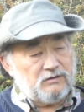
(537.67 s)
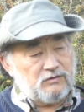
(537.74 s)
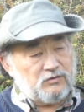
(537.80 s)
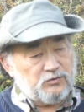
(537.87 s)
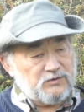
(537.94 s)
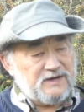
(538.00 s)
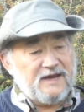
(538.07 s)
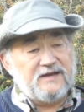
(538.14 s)

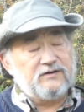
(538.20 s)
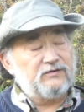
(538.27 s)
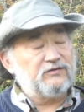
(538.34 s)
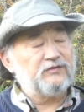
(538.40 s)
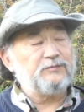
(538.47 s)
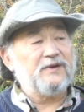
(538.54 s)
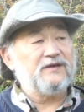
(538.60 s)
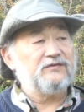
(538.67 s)
creator
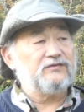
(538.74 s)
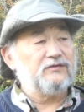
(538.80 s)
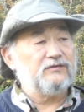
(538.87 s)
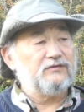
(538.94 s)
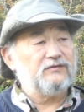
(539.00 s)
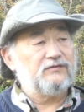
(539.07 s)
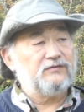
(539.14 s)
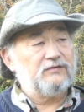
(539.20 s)

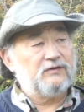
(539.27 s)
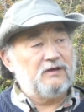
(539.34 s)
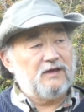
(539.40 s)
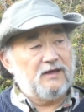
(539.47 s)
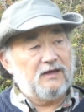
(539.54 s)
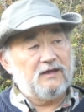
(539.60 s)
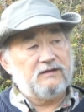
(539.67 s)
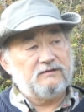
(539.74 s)
spaces,
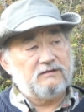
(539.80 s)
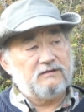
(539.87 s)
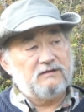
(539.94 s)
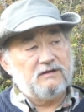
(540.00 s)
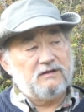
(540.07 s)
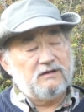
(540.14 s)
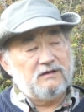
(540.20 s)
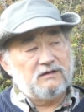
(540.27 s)
and
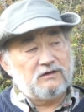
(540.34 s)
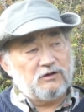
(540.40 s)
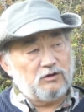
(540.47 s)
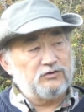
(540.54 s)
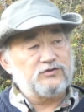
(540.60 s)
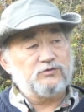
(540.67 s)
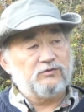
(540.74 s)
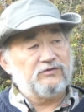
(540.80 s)

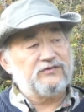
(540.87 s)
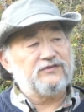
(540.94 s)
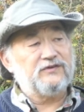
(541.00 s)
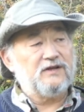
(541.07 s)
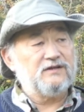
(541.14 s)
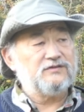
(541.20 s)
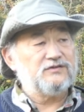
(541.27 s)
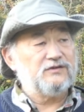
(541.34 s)
cultural
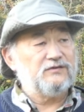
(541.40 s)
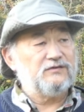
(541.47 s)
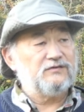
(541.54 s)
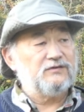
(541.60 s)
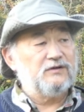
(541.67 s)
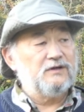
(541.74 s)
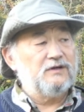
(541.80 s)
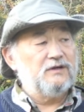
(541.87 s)

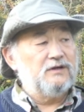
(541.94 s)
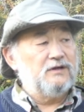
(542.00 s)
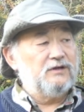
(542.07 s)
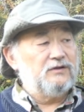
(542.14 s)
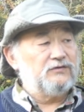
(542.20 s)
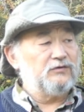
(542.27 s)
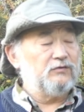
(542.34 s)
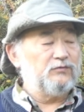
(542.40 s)
stages.
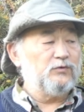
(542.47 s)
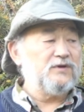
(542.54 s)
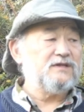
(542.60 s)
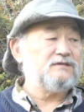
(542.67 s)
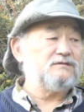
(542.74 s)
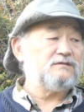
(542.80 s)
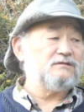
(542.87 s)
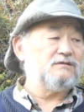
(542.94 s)
So if
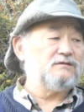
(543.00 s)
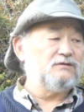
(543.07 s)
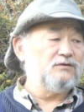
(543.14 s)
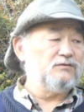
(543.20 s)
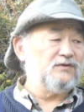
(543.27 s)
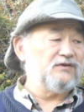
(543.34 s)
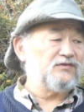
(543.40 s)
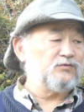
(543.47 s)
we
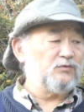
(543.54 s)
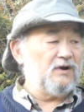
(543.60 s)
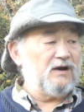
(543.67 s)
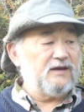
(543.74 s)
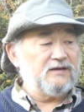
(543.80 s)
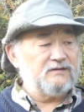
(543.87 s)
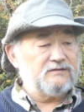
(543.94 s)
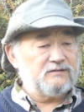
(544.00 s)
do this
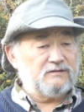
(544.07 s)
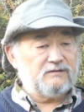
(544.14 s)
right,